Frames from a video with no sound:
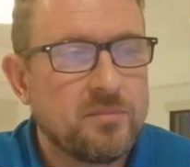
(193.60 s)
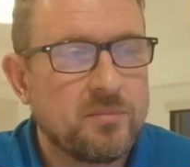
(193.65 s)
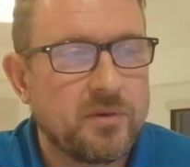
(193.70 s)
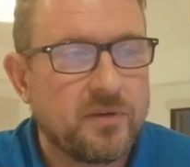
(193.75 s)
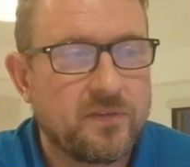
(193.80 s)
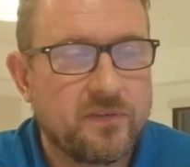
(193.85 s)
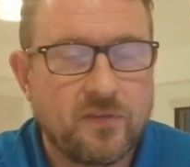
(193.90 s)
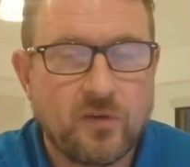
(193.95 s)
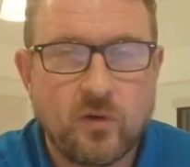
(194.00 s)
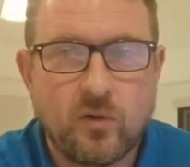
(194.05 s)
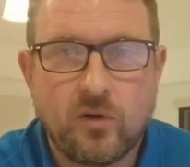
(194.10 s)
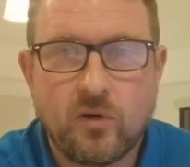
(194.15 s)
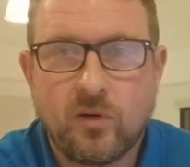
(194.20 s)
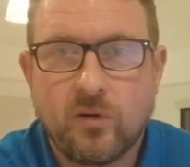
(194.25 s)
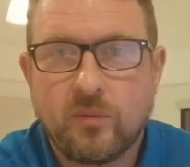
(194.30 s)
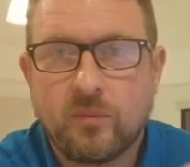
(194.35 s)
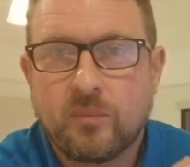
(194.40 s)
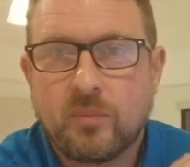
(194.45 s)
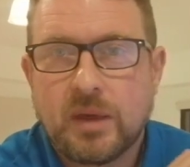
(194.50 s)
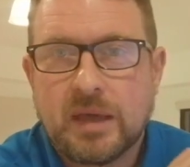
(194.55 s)

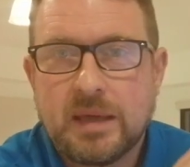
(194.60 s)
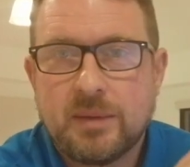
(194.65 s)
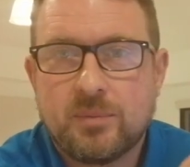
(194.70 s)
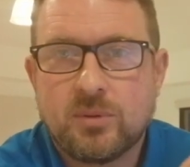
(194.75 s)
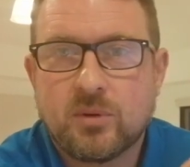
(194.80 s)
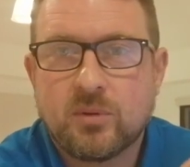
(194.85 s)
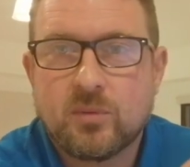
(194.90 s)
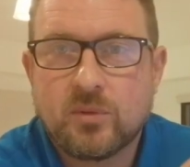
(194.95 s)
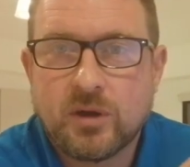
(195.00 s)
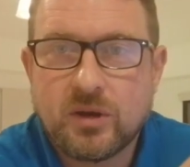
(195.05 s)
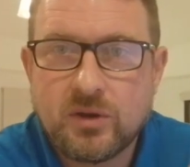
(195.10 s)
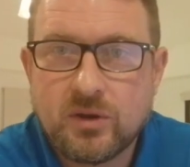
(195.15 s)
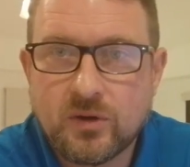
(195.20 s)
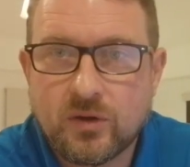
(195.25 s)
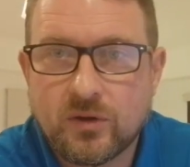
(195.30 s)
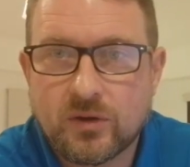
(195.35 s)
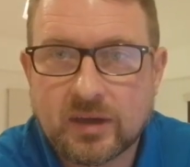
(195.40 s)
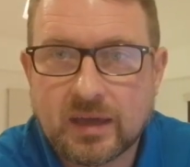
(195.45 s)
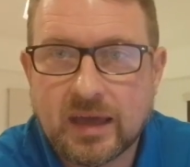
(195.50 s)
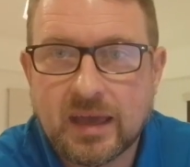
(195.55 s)
Before, people were
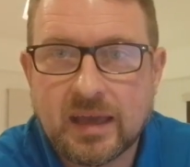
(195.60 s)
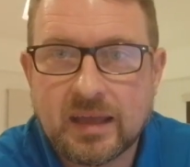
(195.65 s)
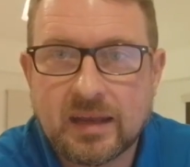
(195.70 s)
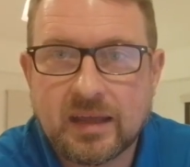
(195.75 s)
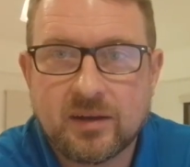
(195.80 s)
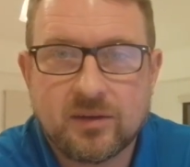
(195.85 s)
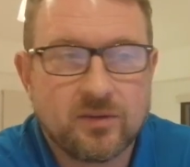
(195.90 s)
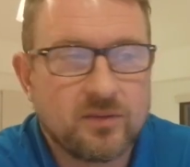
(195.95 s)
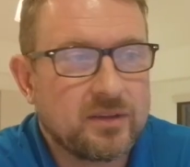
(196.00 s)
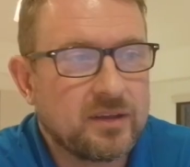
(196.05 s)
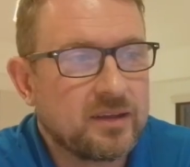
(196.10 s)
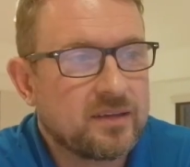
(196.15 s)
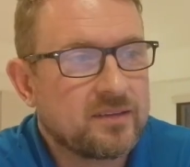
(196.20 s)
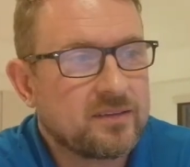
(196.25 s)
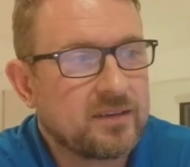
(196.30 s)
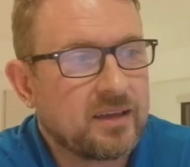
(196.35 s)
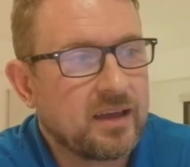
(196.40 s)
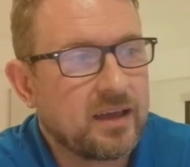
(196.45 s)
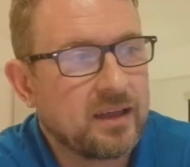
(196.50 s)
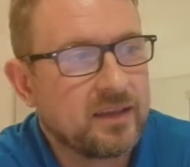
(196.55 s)
not getting in on
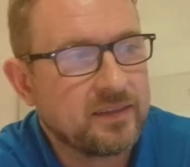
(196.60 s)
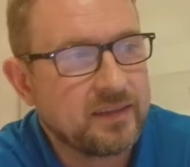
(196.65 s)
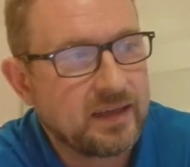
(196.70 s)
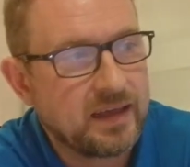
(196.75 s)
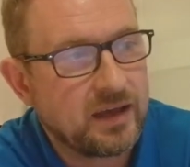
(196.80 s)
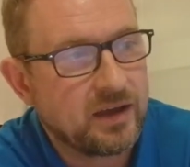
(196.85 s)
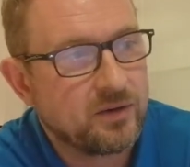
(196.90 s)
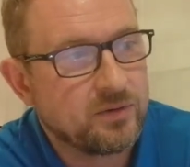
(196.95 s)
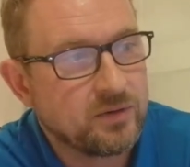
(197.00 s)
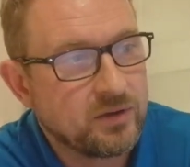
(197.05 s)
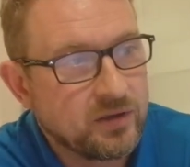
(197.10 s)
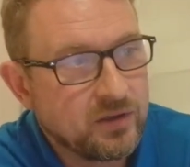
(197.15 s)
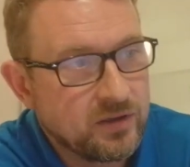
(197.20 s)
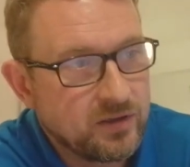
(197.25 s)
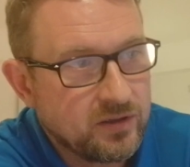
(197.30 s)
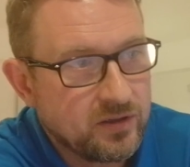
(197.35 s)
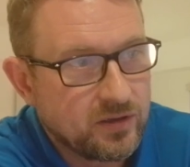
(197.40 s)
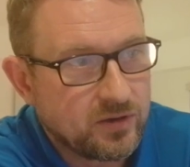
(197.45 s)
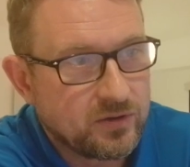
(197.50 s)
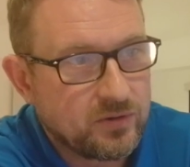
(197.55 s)
this, and now,
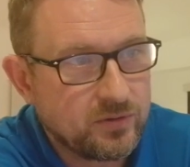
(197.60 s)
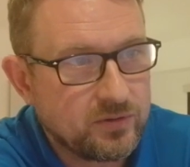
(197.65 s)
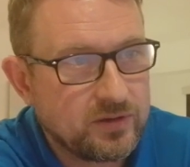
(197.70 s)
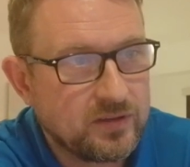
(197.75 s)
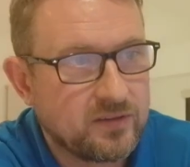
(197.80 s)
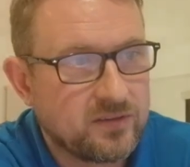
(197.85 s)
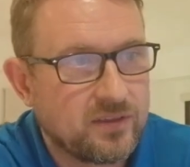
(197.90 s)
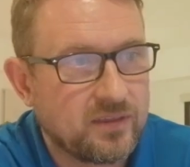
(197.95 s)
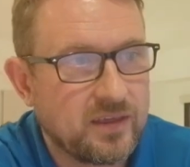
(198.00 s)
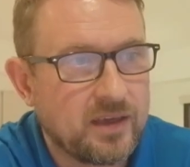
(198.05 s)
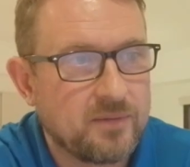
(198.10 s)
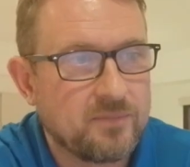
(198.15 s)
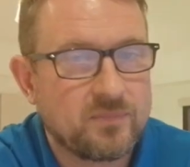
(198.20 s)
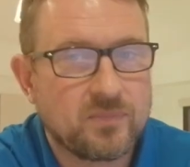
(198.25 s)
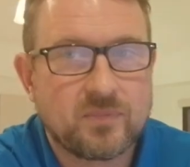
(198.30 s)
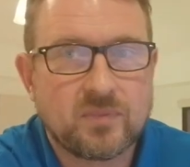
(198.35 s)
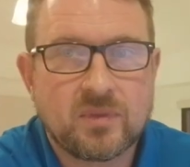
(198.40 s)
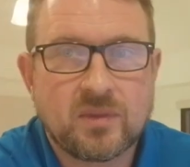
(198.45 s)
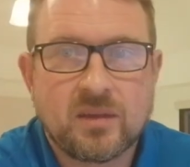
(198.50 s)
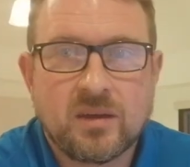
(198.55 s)
according to
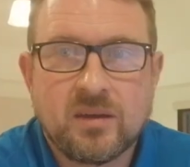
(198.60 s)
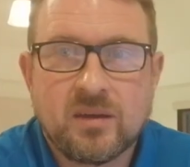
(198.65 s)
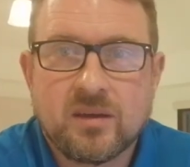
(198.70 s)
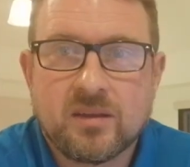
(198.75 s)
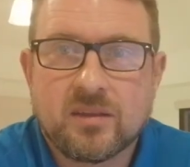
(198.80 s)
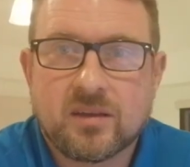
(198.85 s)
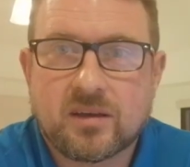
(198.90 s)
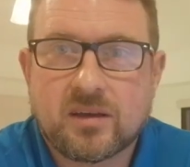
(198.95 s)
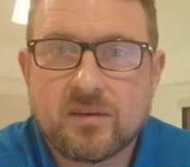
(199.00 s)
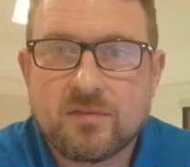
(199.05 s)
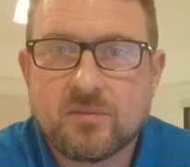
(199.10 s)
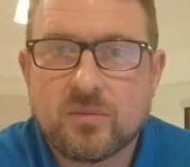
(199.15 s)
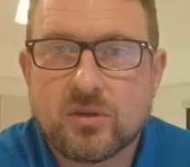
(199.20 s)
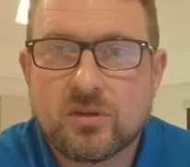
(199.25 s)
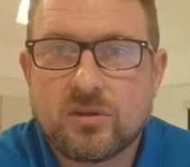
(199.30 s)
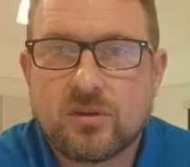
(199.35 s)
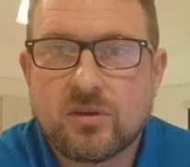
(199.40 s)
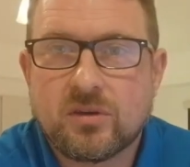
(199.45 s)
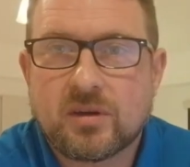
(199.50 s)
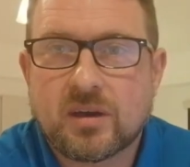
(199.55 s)
them,
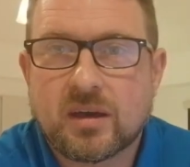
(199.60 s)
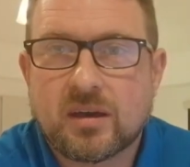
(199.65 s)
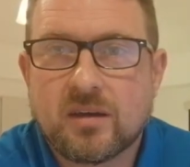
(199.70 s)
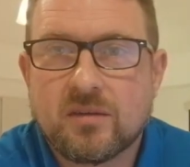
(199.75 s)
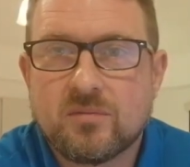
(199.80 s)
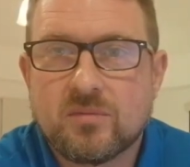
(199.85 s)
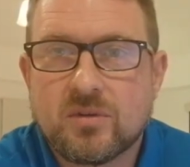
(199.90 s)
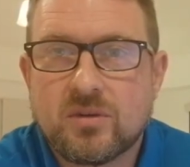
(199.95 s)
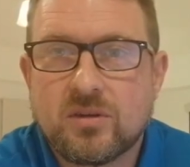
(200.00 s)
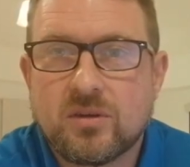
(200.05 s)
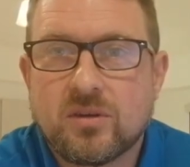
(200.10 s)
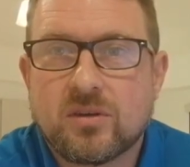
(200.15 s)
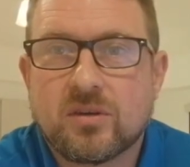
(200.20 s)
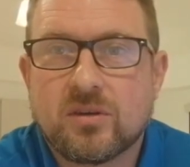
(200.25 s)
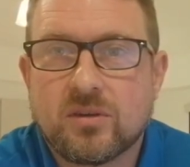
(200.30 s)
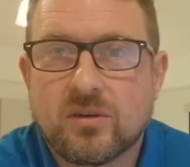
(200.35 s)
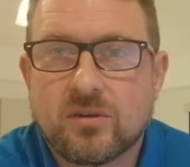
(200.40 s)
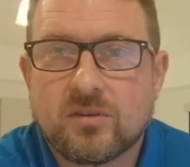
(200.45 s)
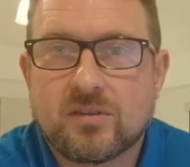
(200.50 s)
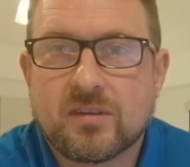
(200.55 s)
the UK government, you
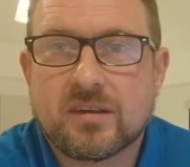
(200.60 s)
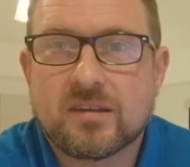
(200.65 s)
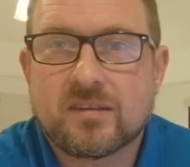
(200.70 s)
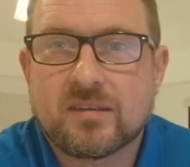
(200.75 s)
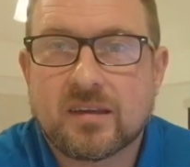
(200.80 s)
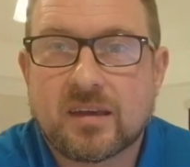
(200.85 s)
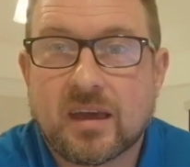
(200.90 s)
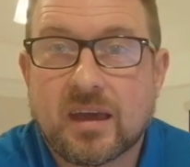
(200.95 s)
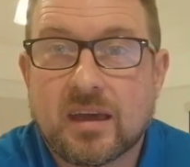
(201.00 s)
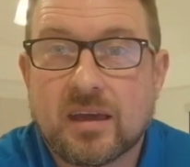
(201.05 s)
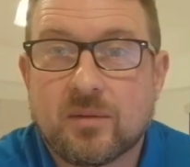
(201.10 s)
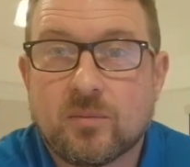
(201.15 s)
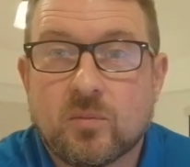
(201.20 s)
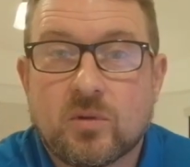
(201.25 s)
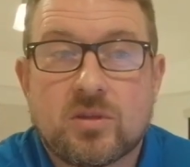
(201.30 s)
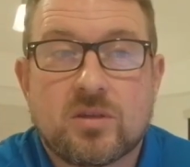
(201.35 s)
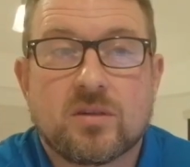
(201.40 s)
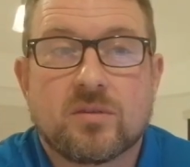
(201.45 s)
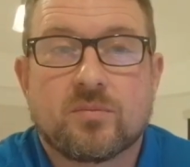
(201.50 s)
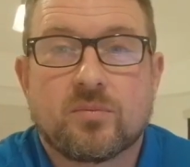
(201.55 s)
can use this to get in,
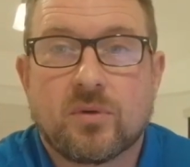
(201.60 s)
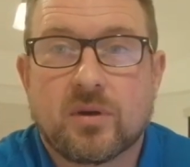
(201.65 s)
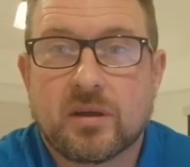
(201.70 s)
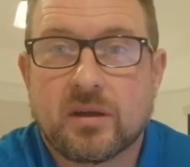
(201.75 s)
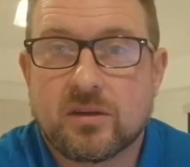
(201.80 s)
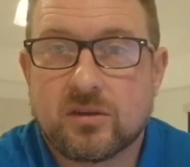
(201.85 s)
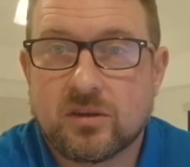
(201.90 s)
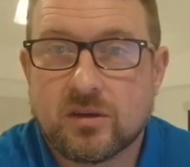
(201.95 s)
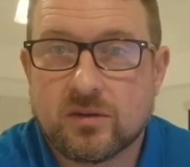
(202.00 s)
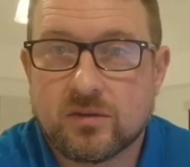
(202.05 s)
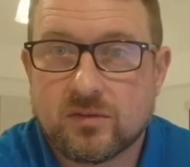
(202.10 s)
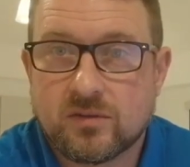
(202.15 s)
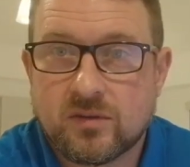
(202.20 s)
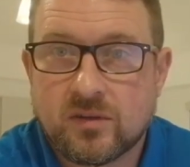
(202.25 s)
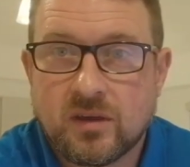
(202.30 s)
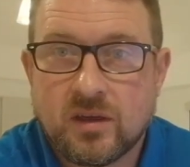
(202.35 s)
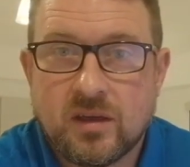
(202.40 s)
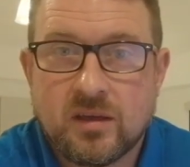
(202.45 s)
which is brilliant news.